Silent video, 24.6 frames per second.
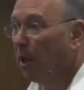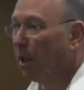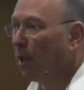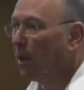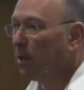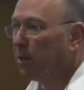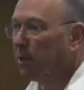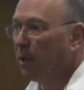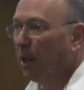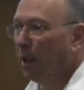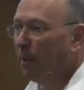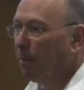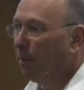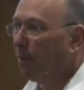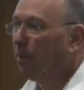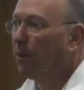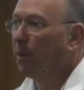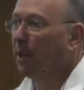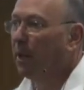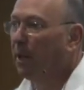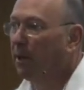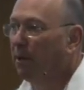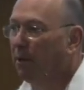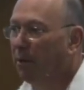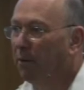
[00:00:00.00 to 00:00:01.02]
So I don't want to
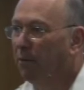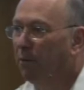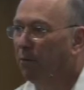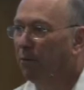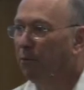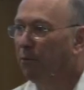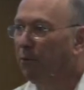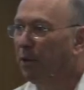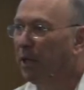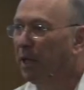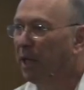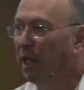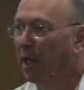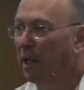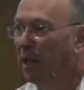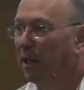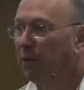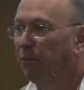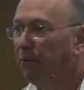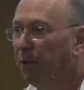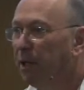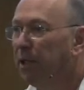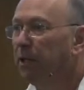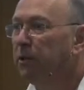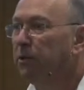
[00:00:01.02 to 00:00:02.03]
re
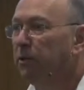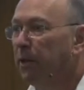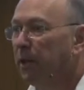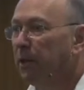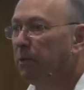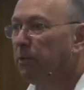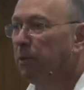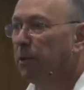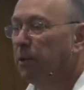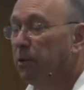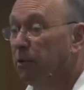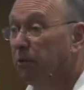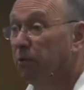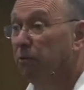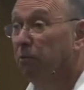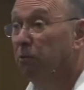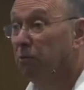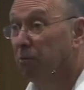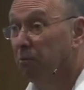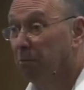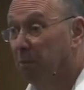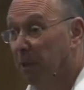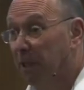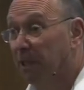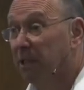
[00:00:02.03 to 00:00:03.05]
reiterate what's
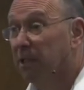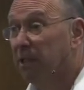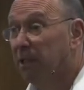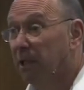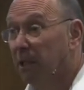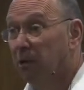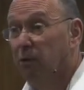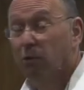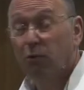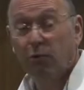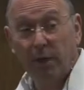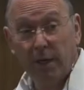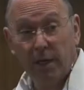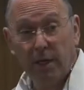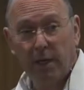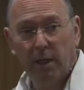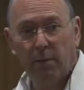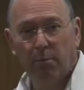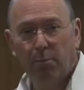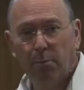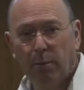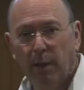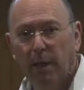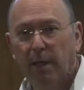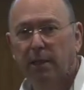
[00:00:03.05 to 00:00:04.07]
been said already,
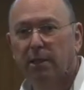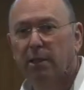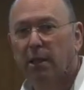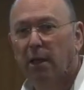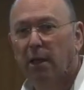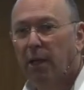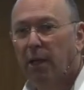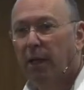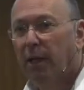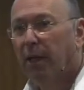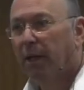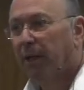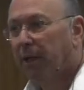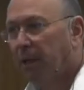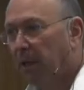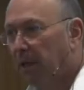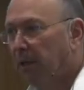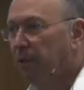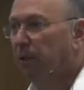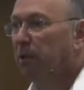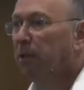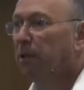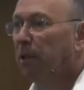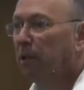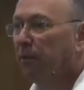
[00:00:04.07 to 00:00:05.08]
but get
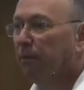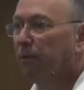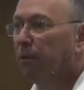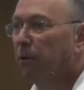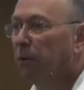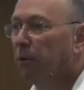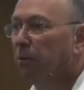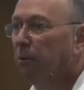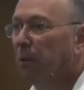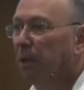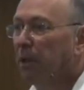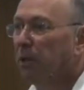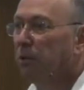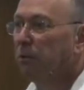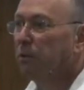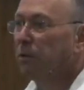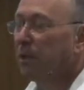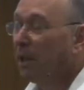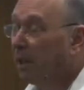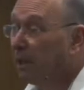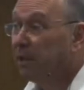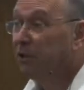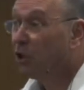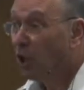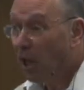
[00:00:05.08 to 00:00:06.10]
yourself good mentors
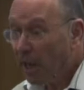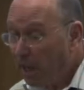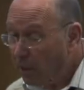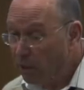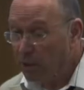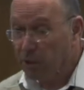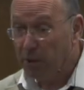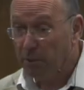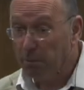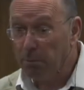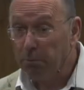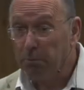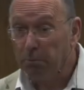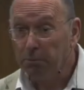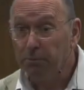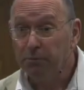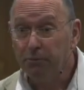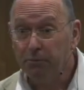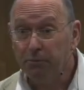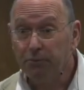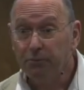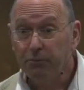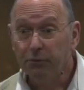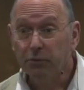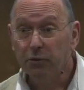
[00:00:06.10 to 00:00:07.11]
and change them,
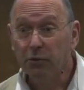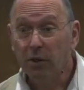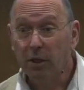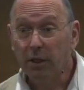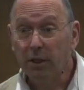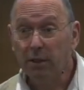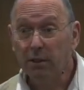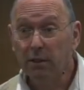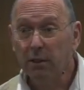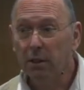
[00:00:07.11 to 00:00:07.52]
right?